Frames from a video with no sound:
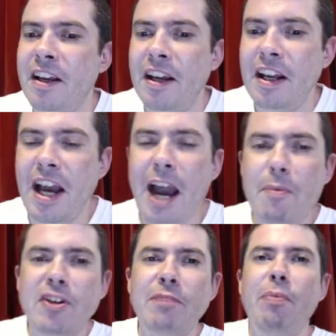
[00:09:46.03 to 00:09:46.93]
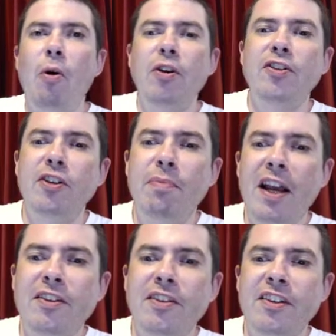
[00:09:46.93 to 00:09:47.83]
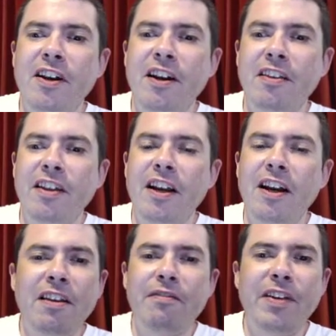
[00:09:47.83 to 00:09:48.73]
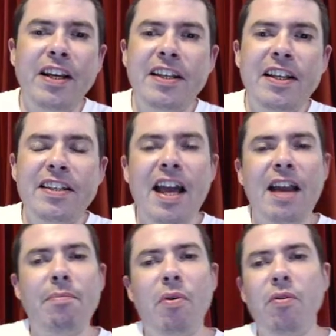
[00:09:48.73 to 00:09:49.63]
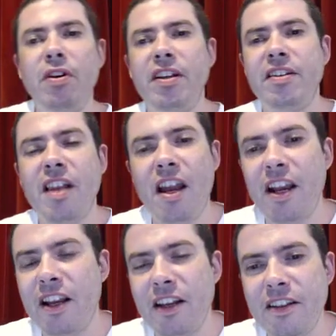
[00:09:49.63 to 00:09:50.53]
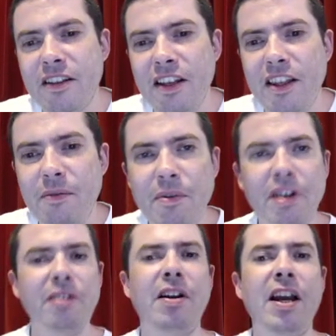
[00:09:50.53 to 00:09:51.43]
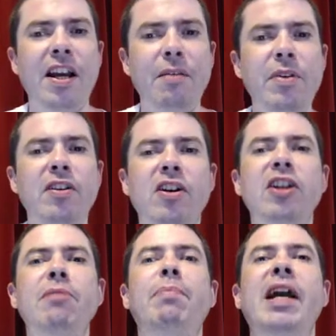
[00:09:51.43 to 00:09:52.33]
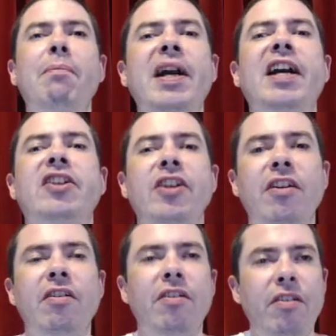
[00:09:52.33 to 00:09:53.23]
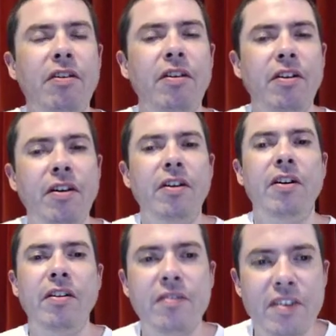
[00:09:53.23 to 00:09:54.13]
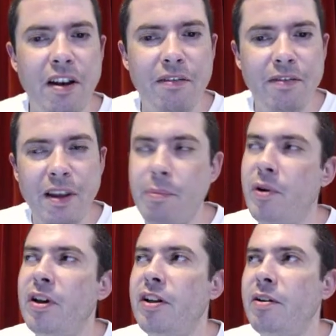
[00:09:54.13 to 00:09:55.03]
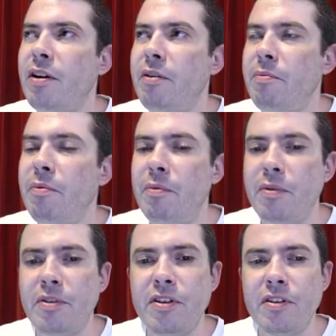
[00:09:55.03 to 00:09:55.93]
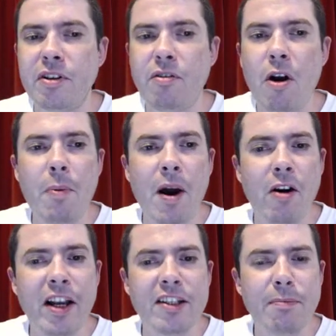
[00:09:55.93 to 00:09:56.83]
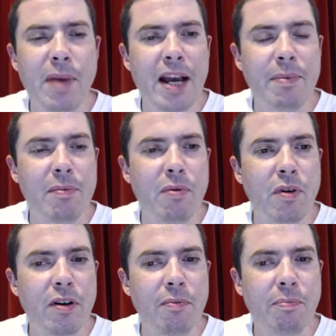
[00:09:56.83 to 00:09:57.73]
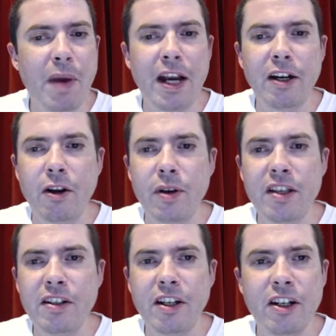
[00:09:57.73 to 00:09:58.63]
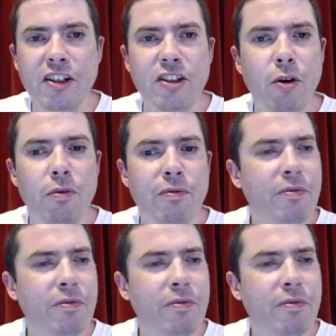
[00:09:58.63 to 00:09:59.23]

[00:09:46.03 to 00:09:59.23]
How much importance you place on this kind of thing? I don't think it's that important. It's like... Can we look at the bigger picture of stuff that putting just crowbarring in some black people on a banknote isn't going to solve